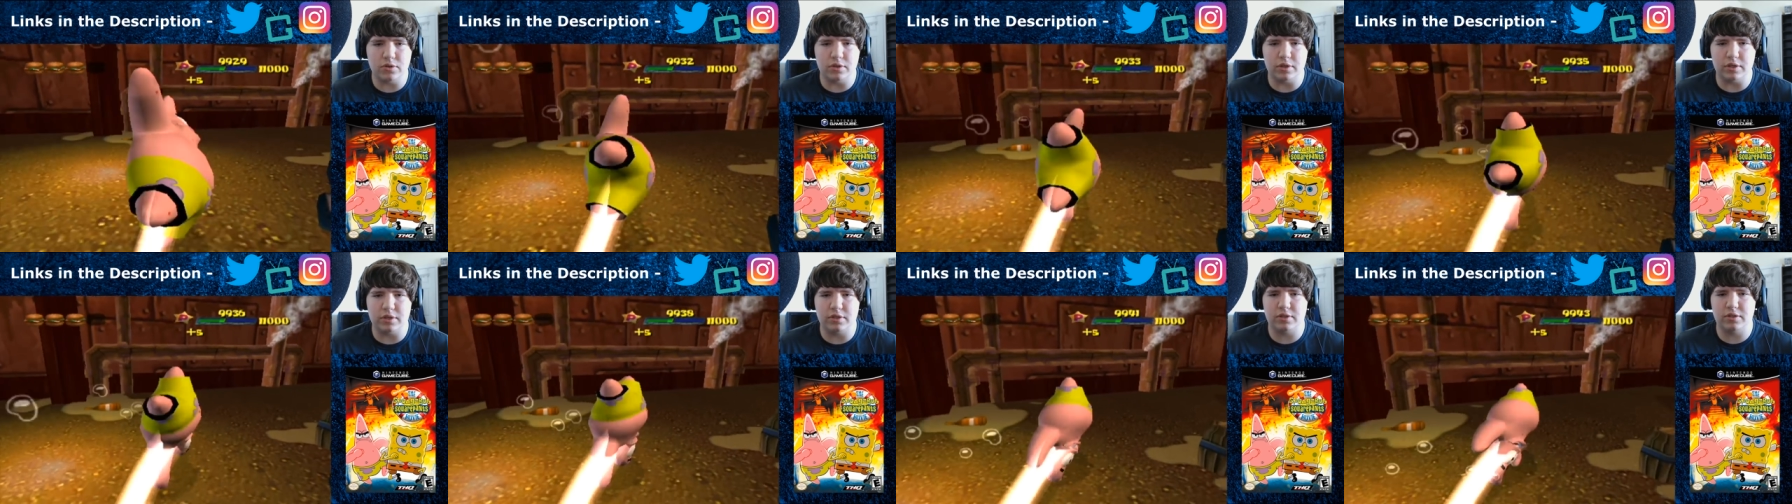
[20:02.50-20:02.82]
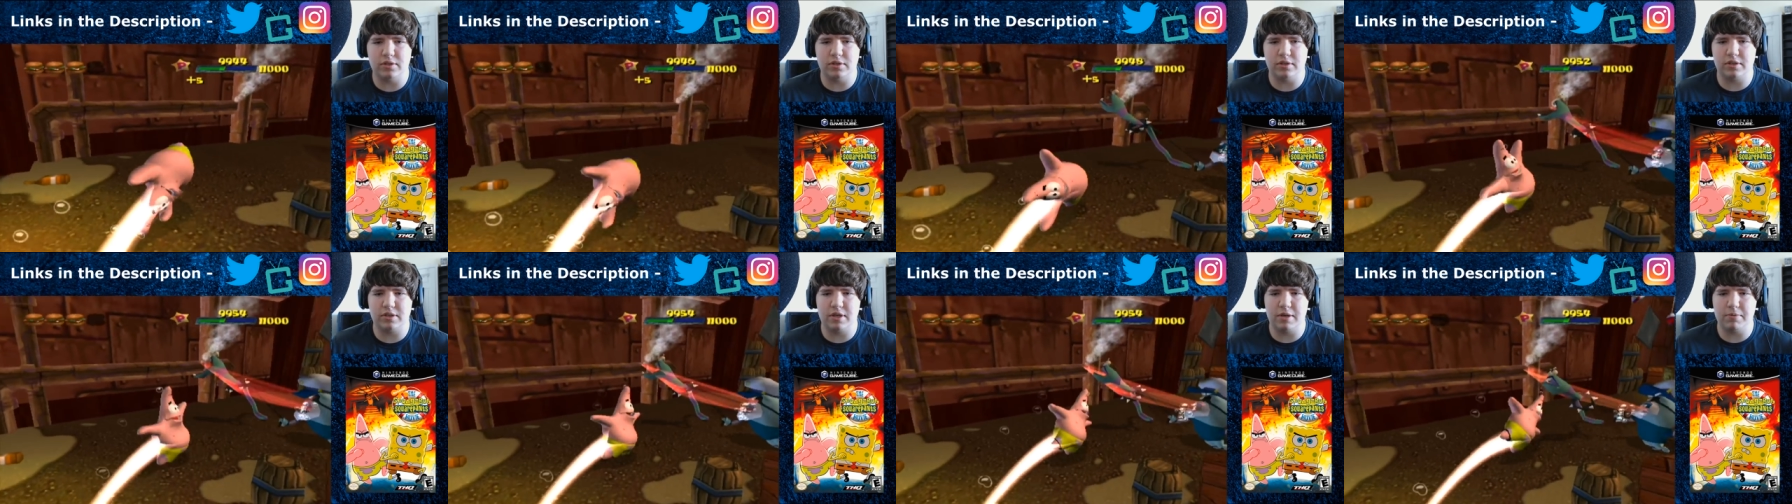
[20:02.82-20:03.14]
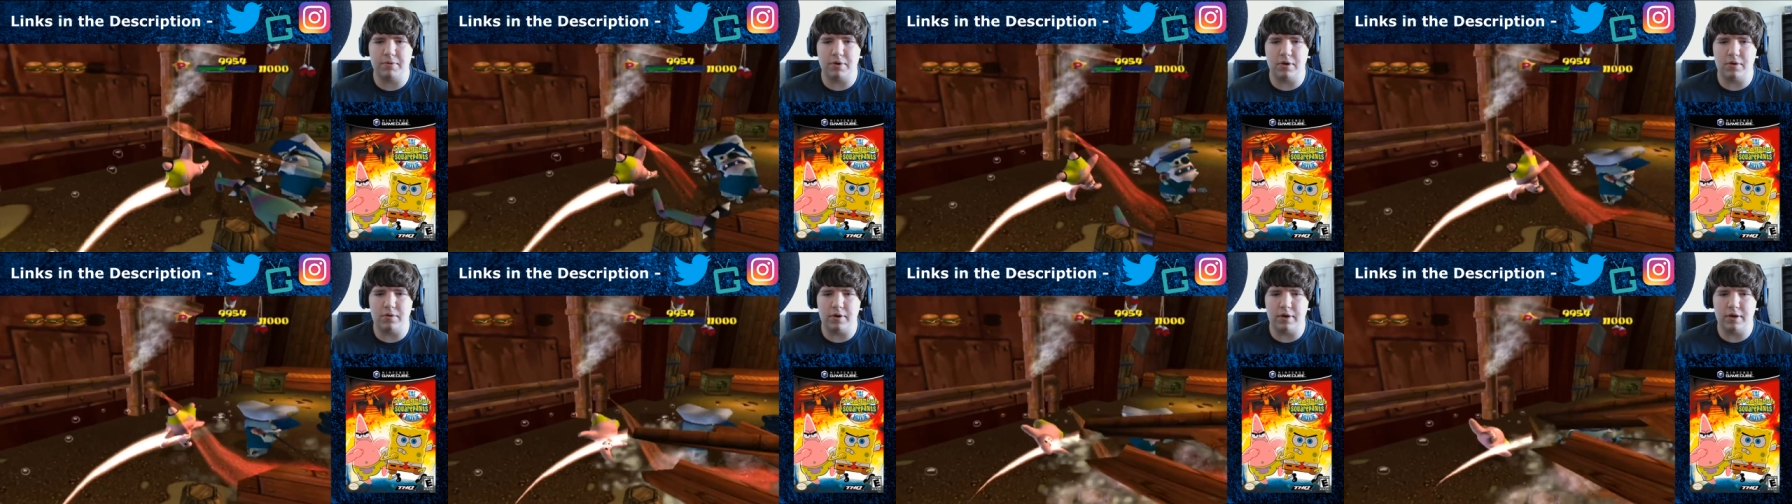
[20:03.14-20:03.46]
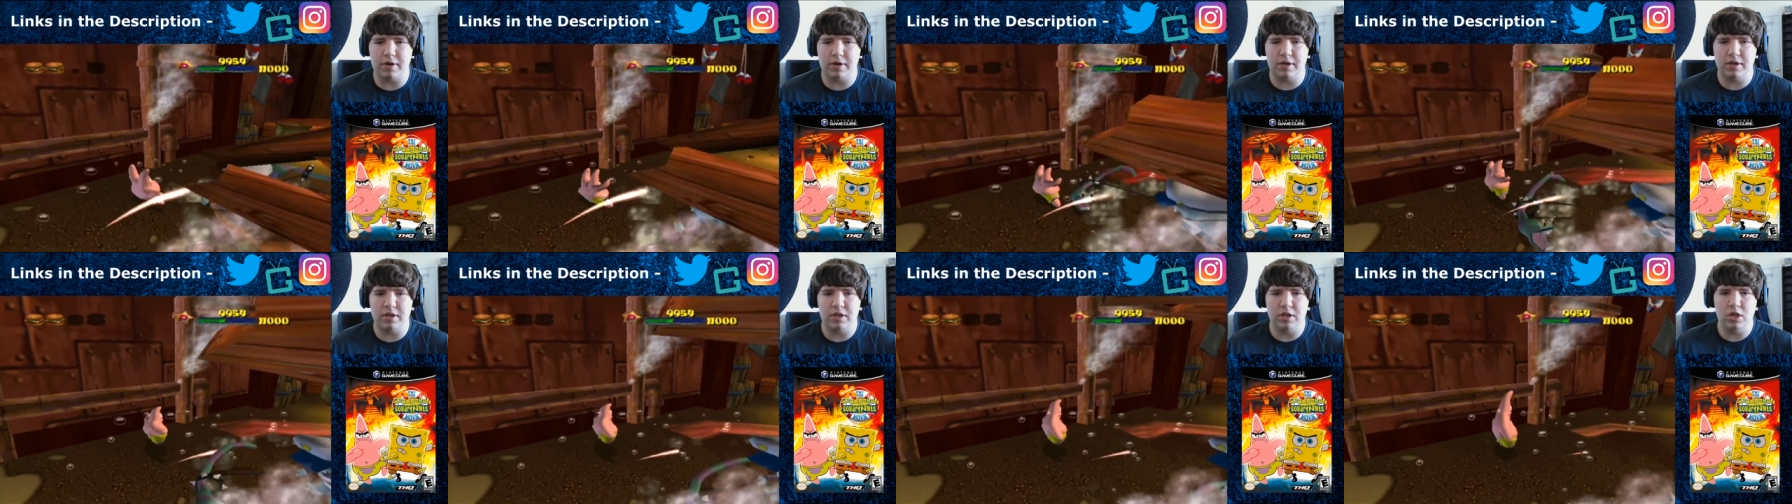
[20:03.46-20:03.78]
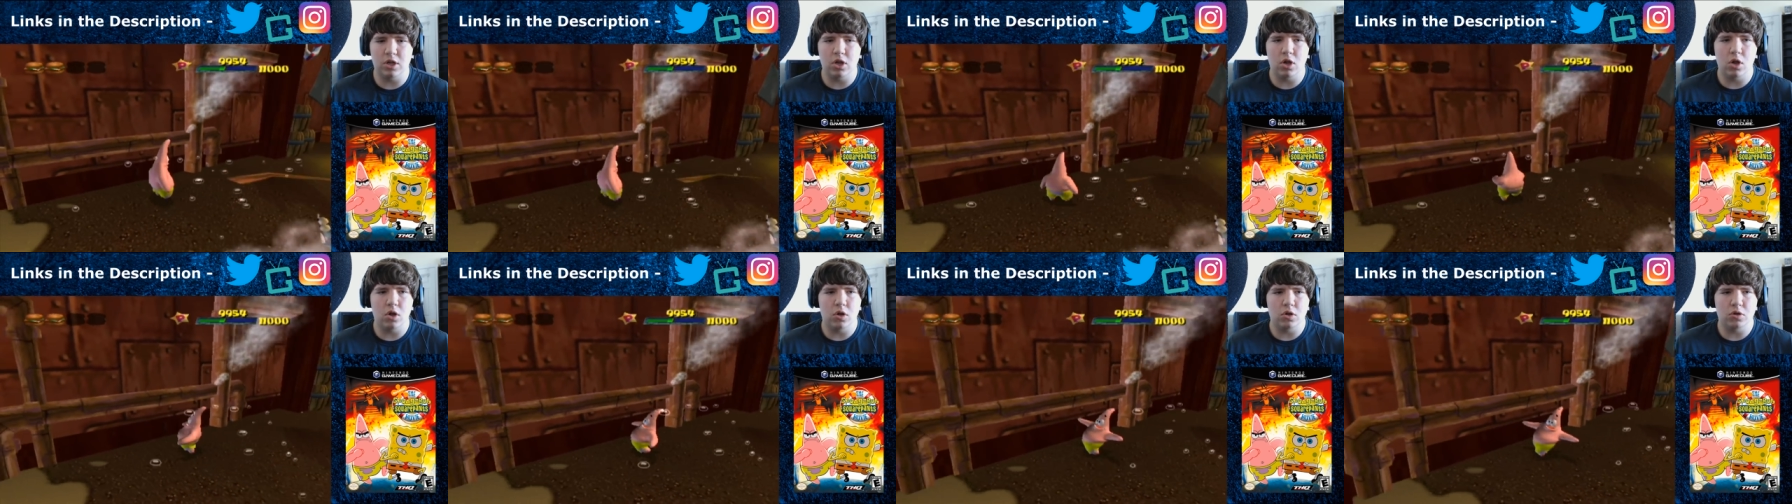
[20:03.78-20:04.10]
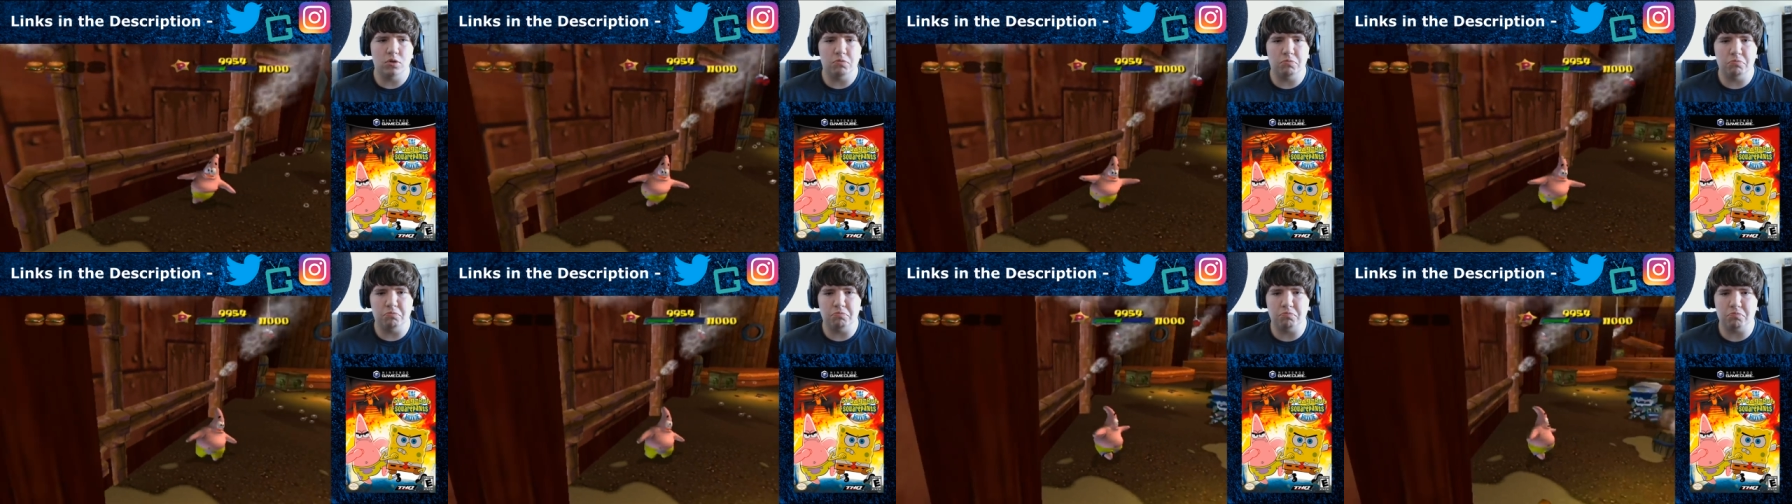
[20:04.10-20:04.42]
this. Let's keep going.
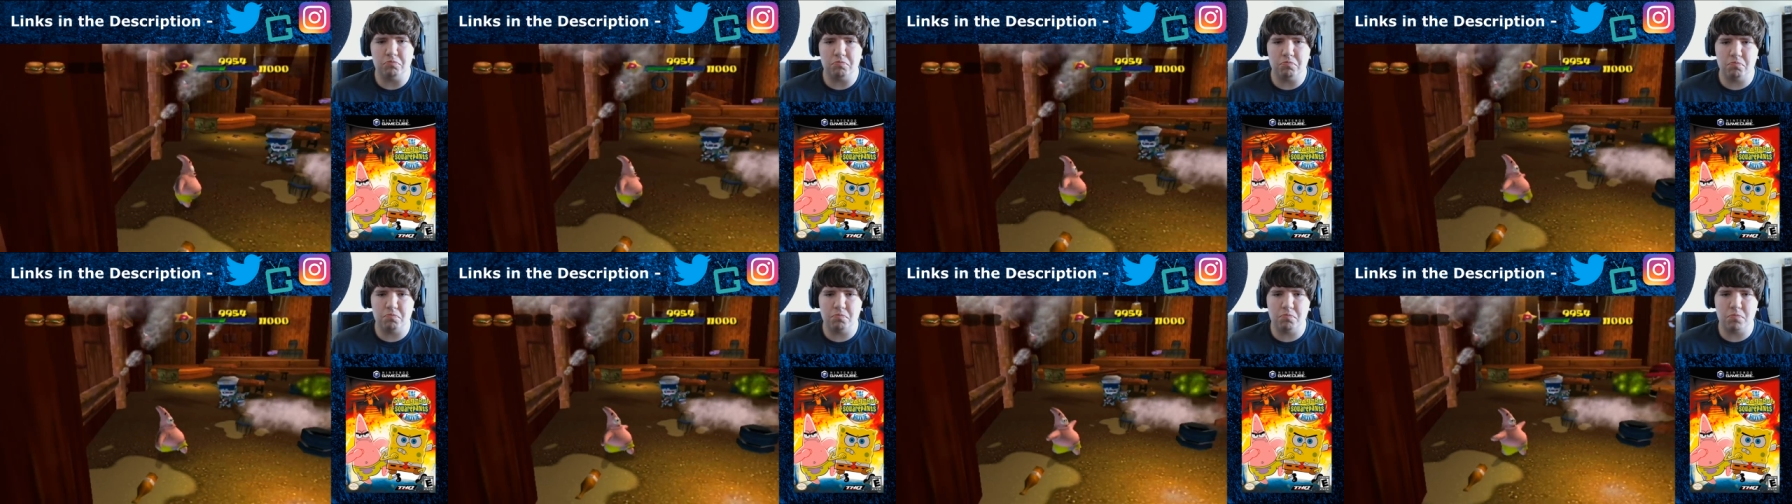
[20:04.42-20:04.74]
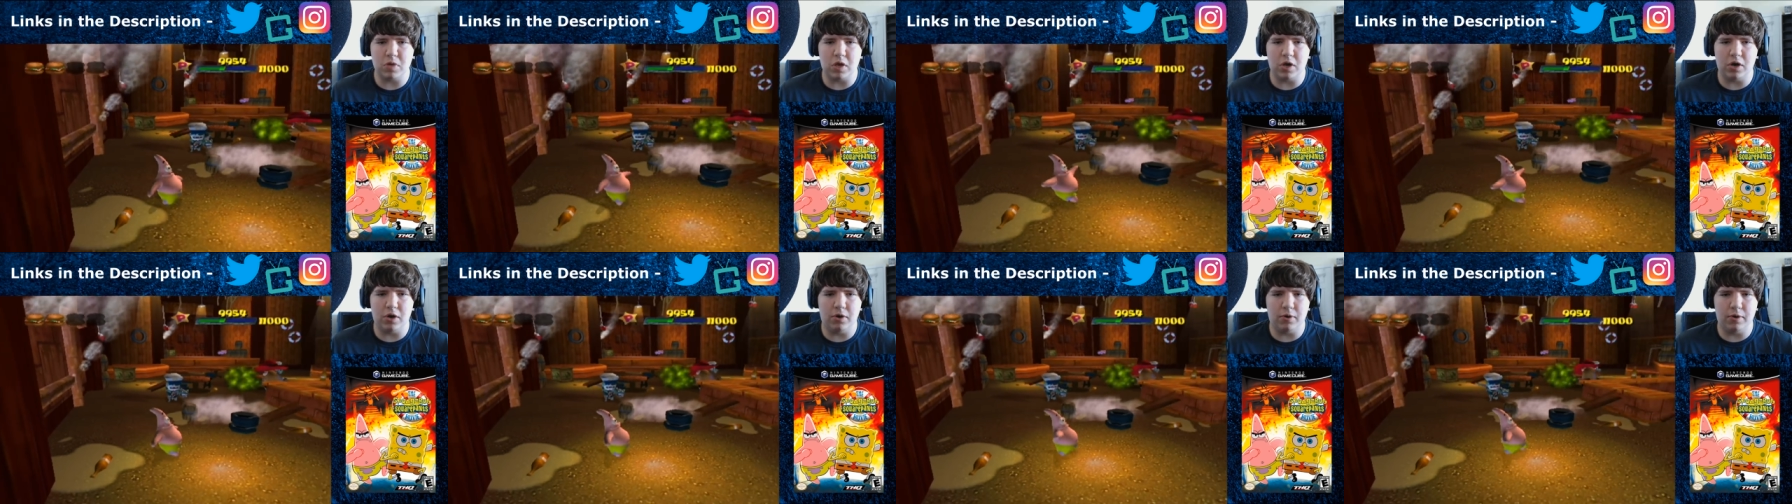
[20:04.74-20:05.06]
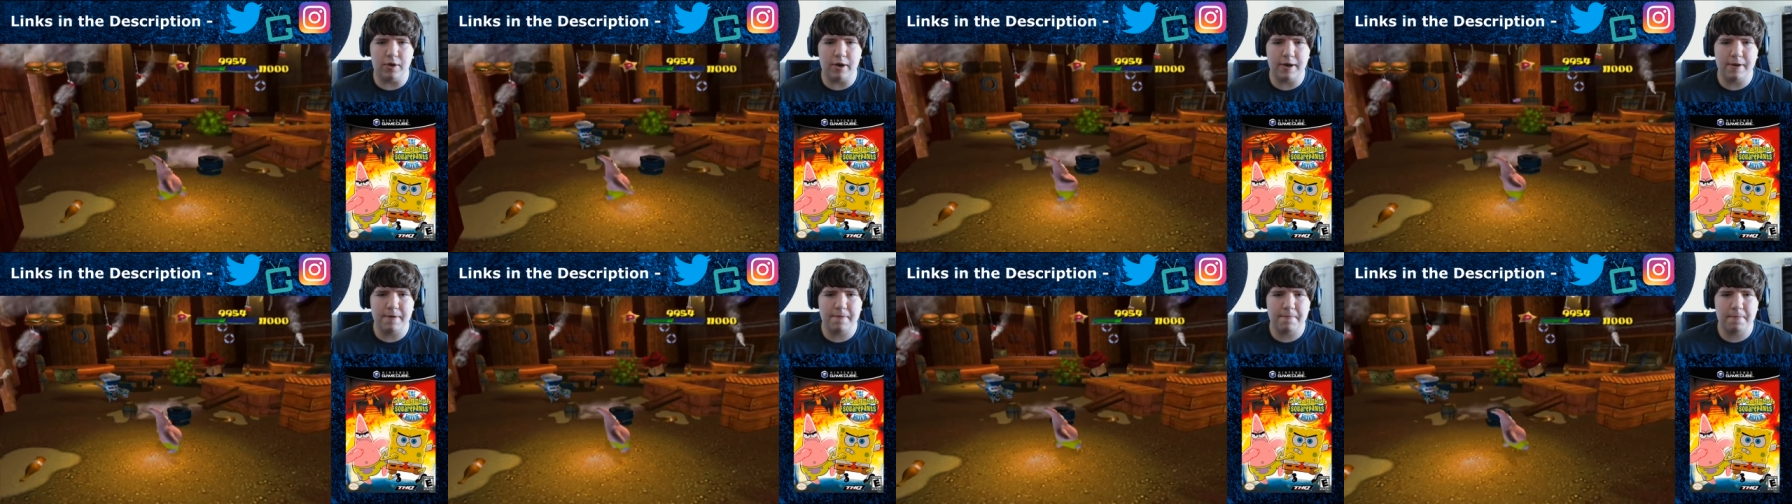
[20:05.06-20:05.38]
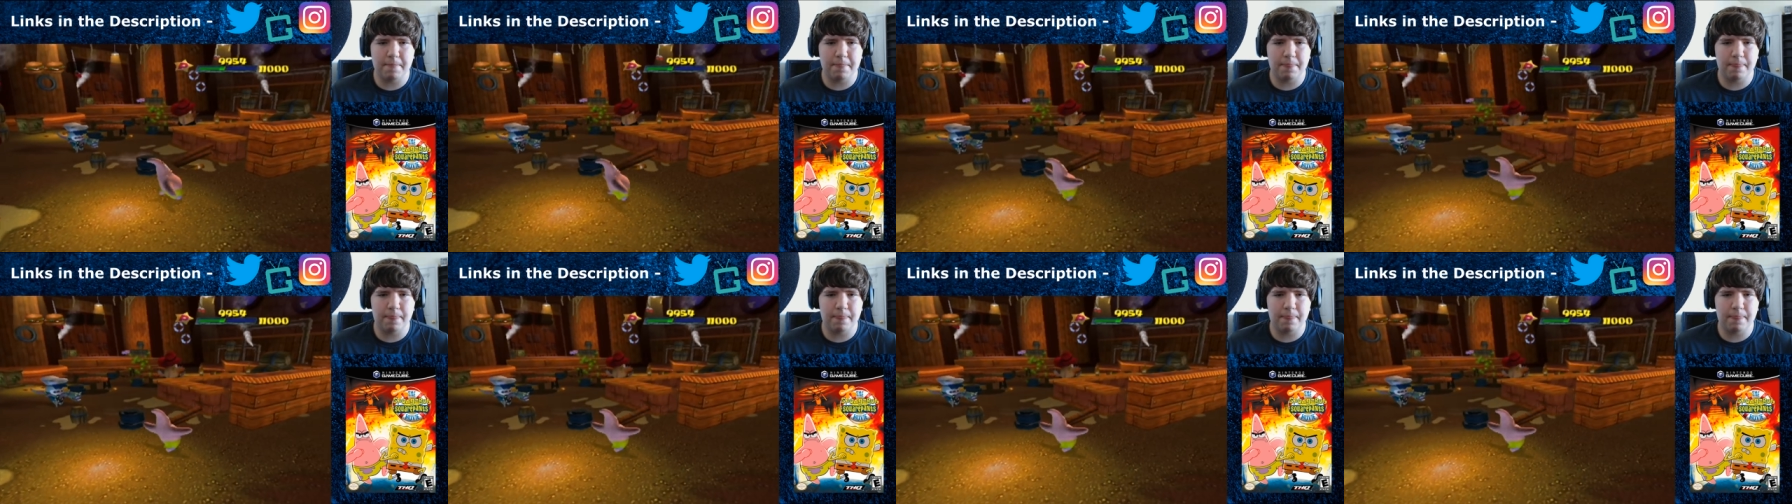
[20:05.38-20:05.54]
You know what?